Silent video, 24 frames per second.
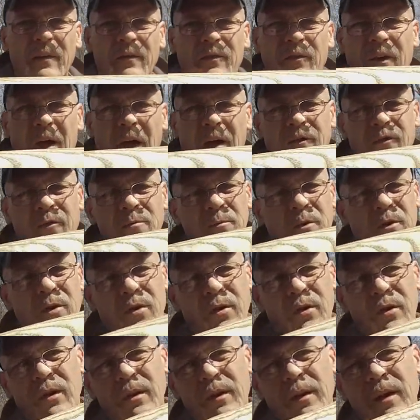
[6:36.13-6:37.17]
It's got some
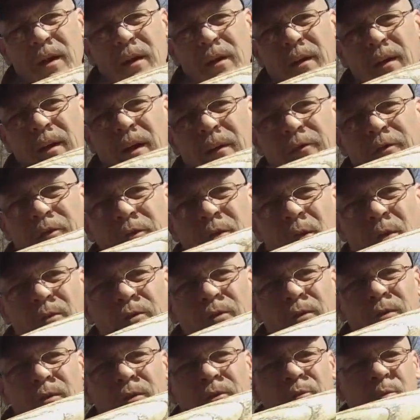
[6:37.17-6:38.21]
curly in it. I've showed
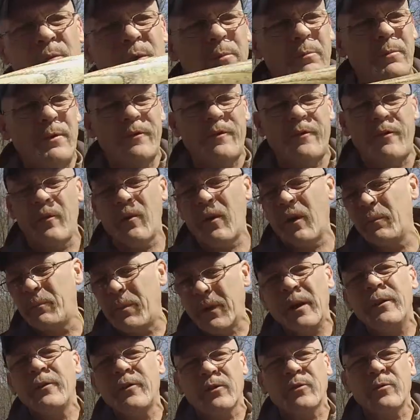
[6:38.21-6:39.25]
you this one before, but
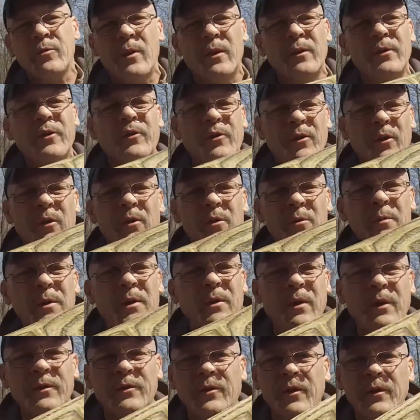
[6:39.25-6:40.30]
I just want to show you
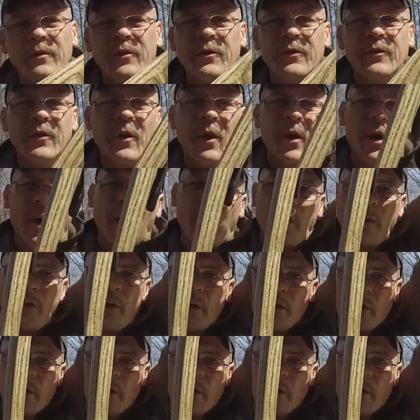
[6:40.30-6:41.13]
because this is all